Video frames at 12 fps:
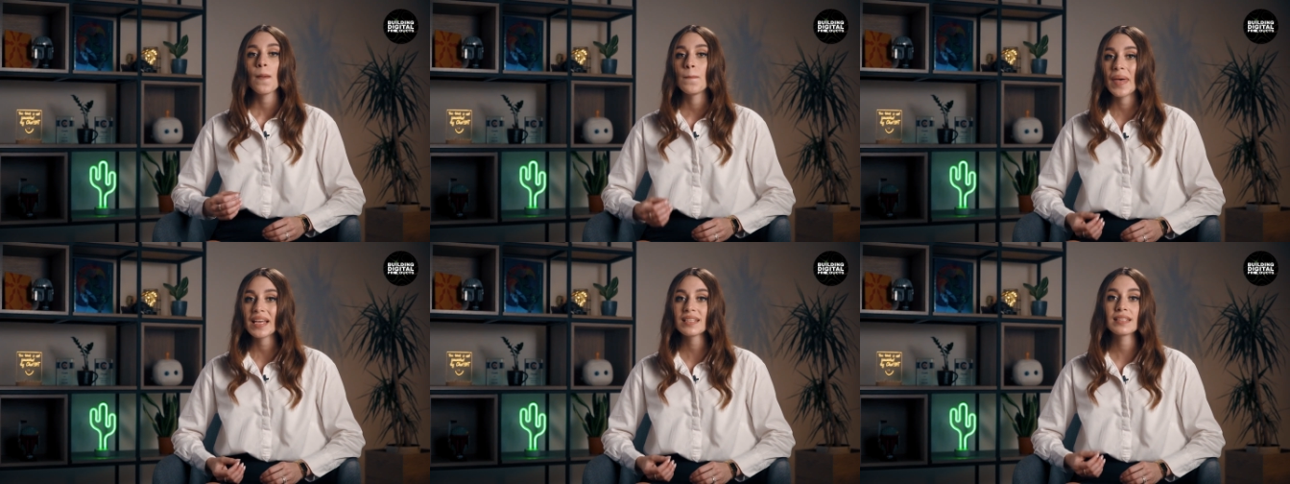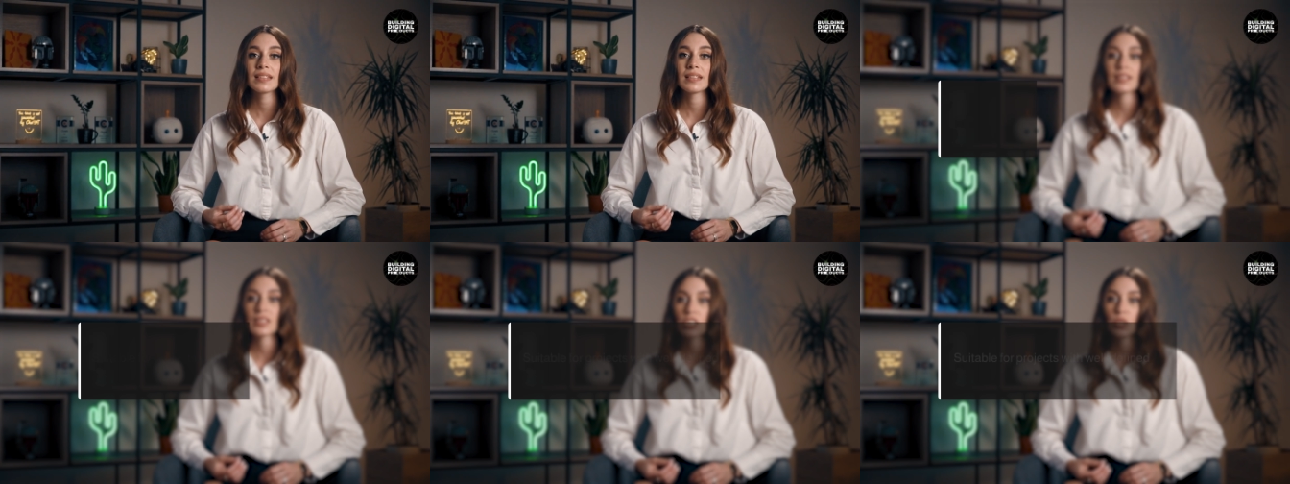Best
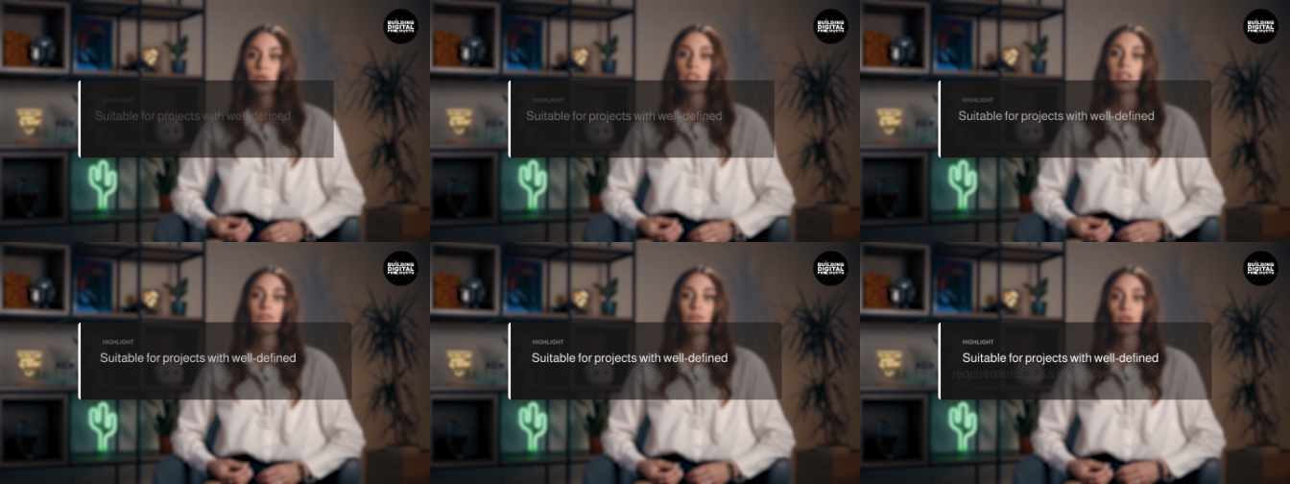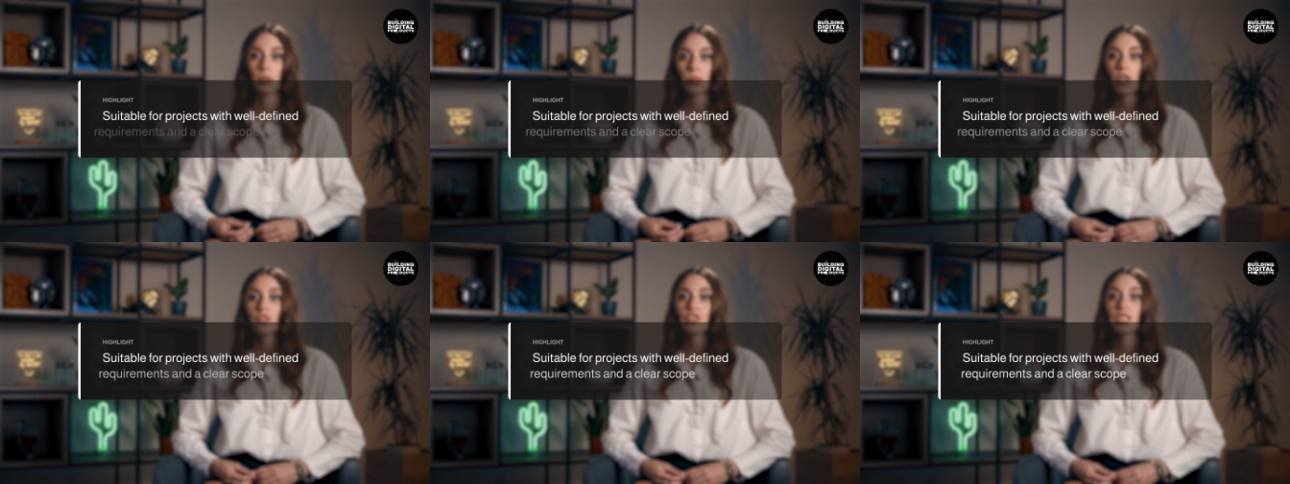suited for the
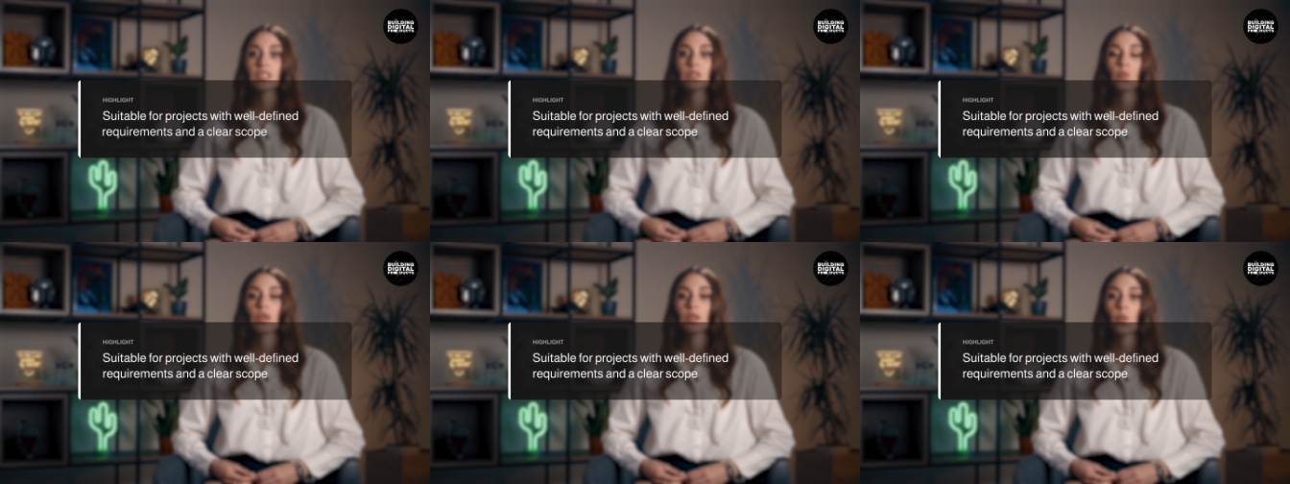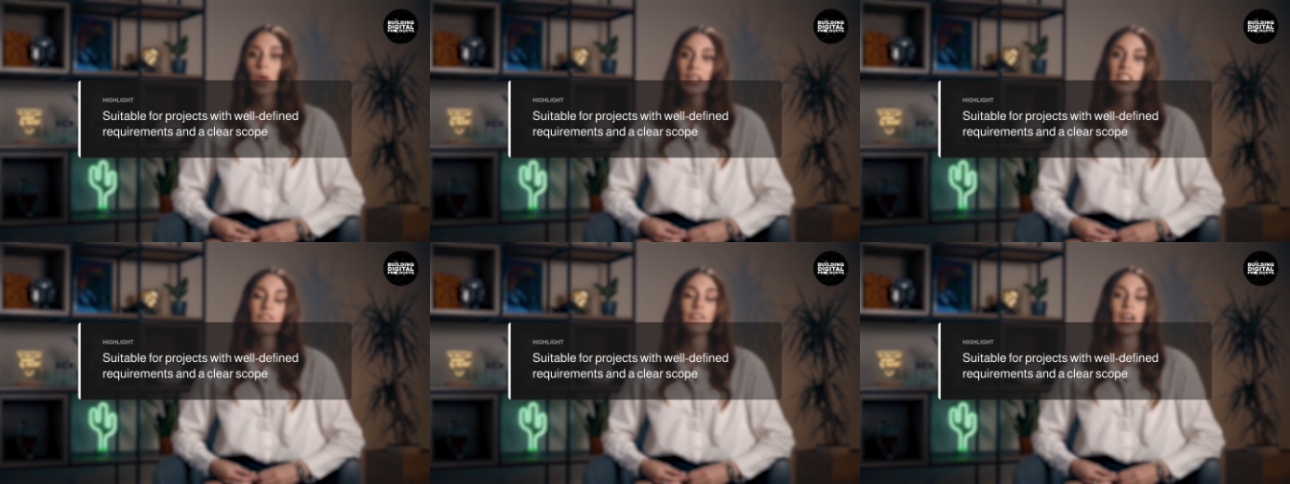projects with
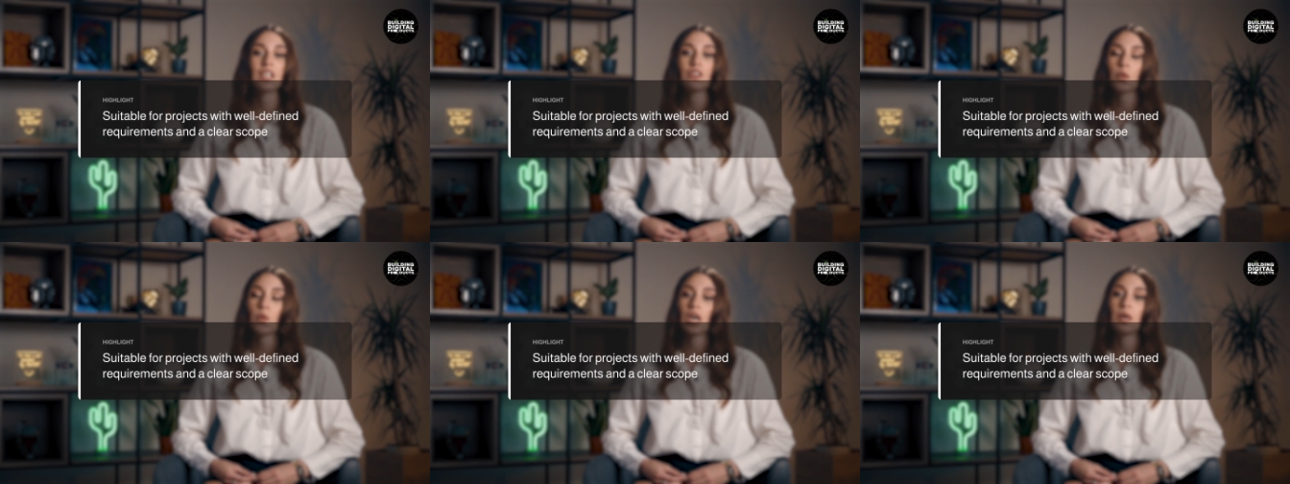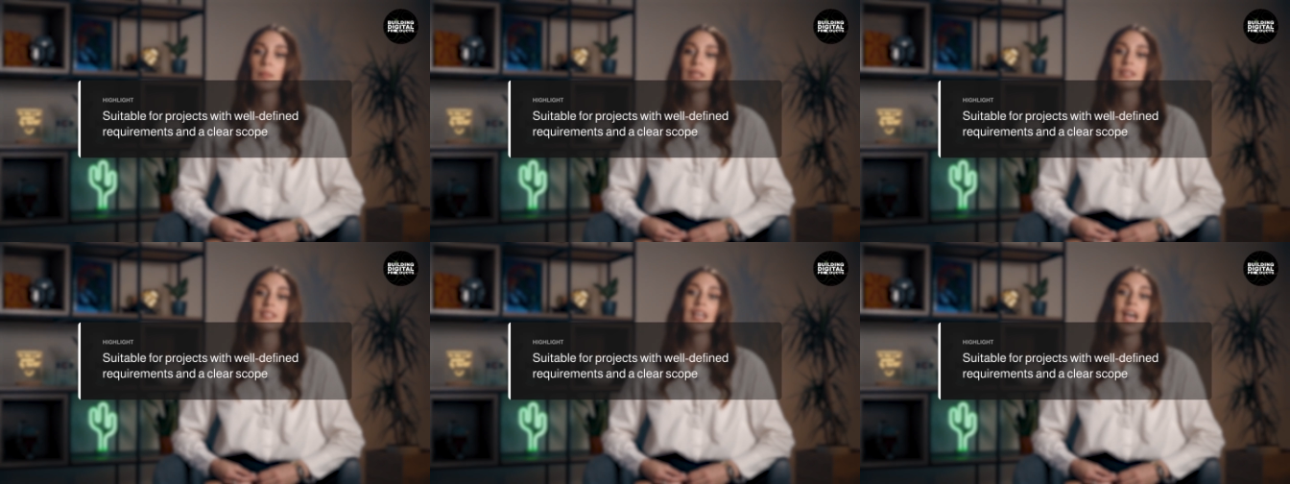well-defined
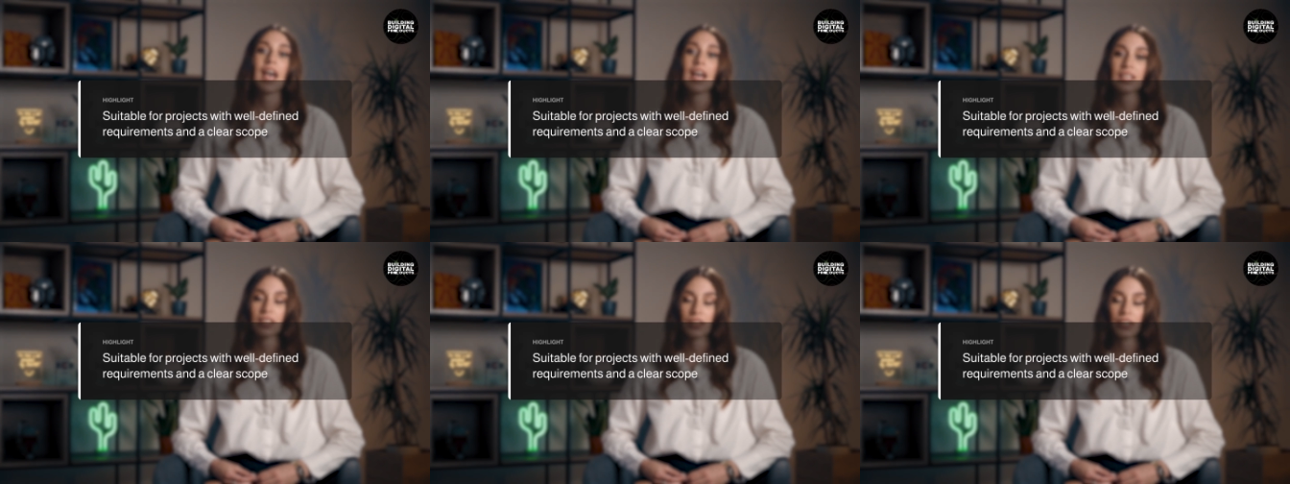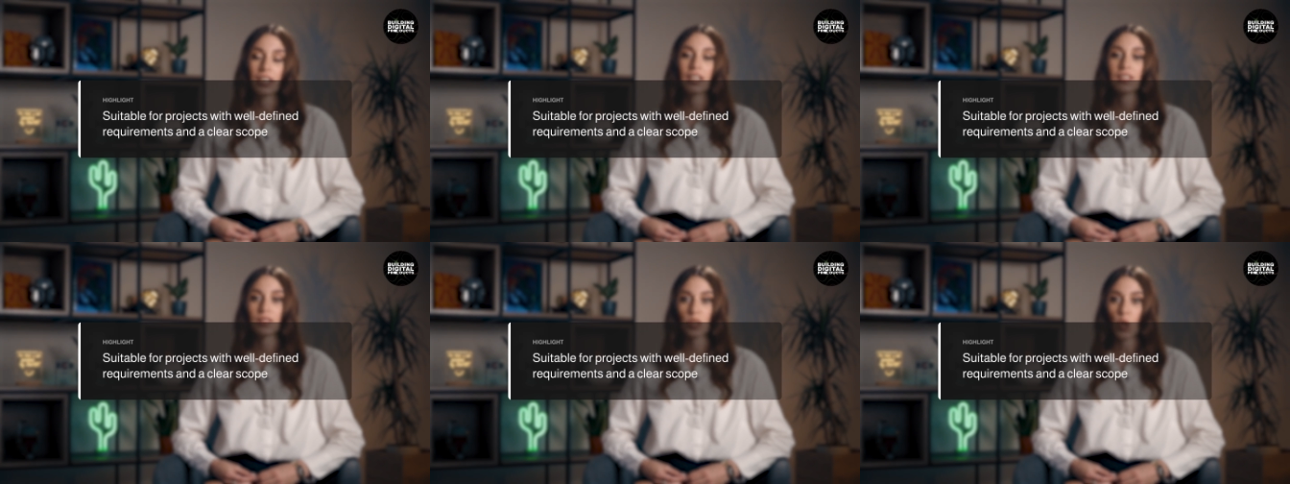requirements and a
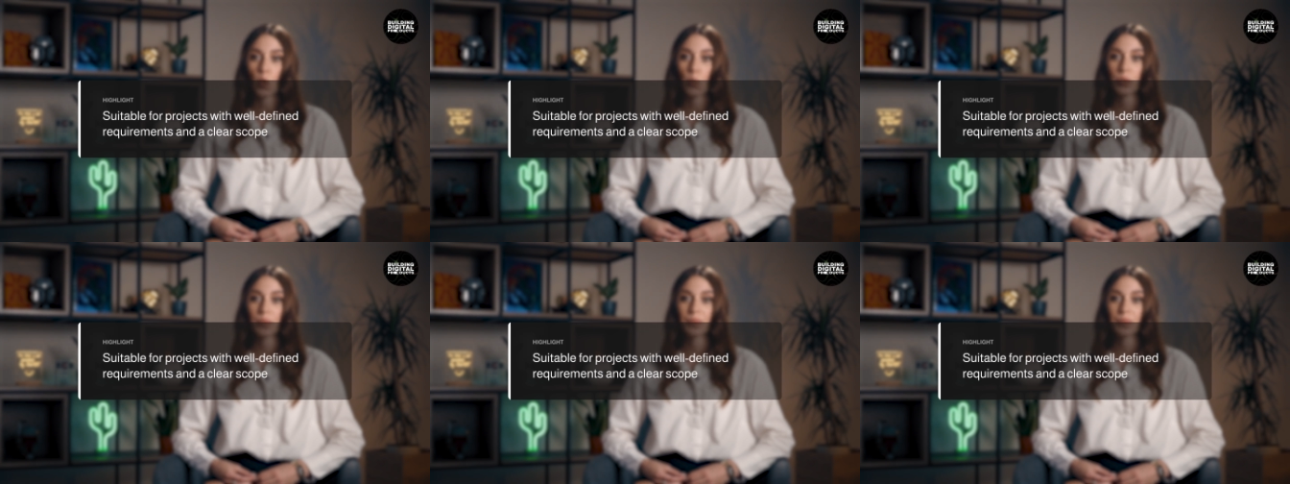clear scope.